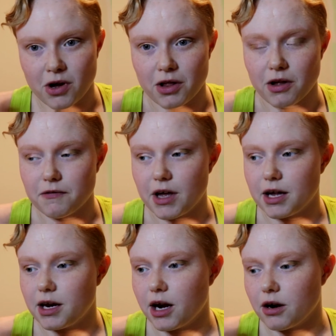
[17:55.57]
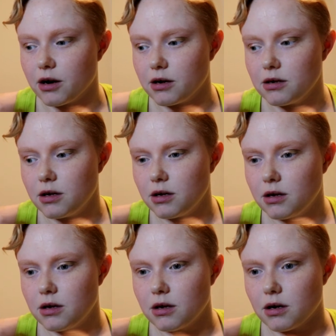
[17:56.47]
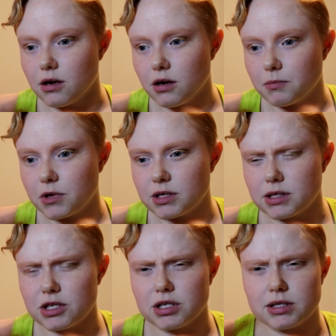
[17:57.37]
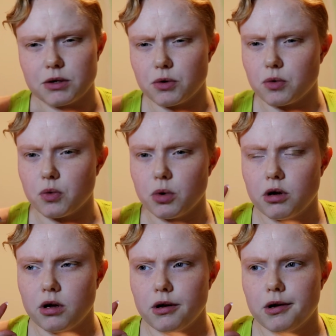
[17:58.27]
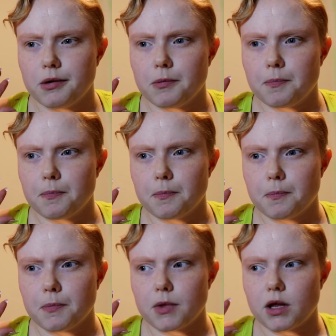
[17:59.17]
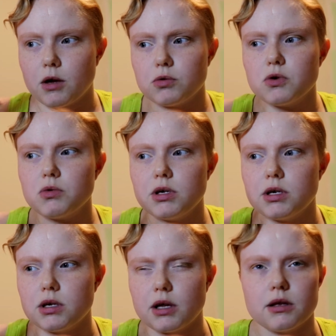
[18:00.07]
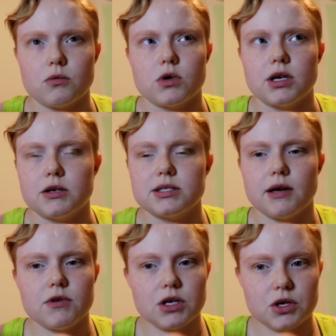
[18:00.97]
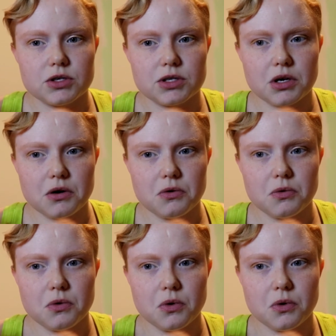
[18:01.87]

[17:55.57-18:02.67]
I love that era, because it's just so, it was only, I think, what now, 70 years ago,